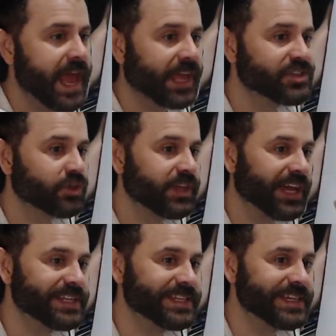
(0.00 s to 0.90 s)
And so the
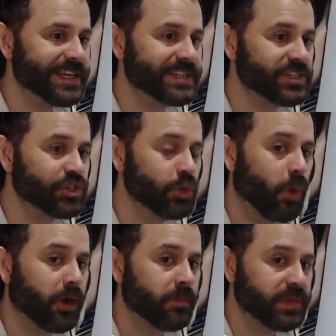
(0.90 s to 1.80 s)
idea is is you
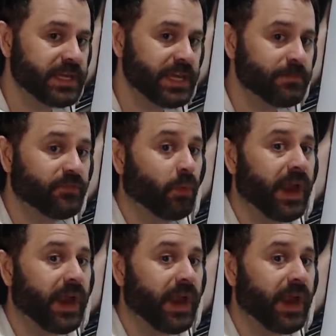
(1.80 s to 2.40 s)
want to be in before